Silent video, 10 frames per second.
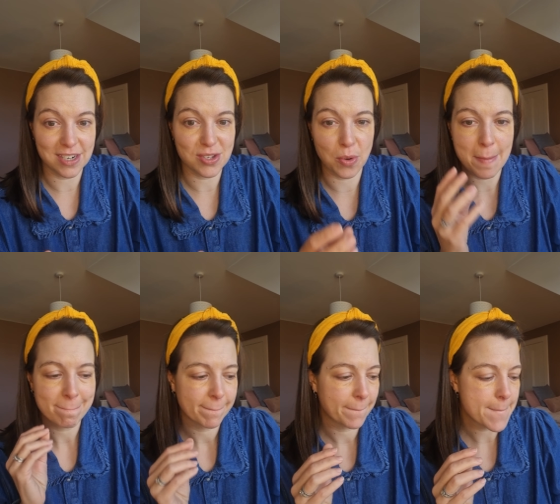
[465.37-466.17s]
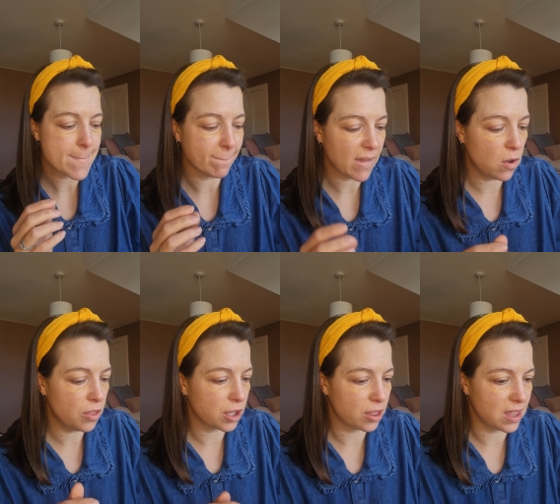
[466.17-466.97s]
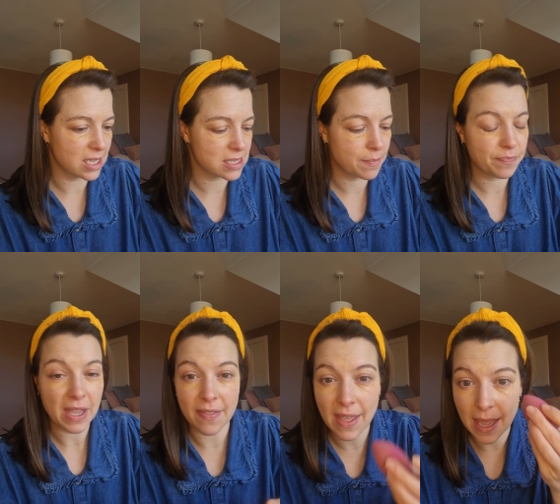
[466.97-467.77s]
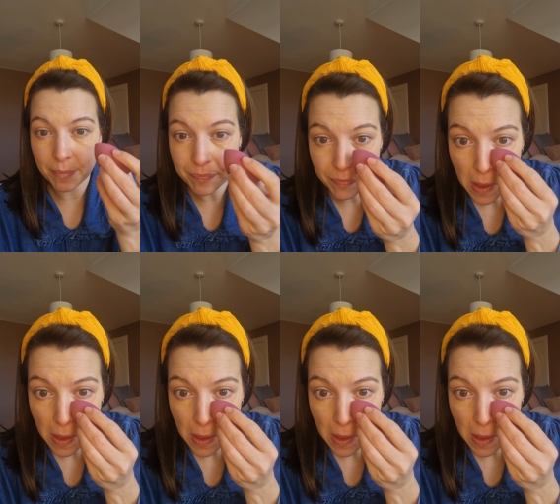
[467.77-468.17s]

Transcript: So all the good things. And then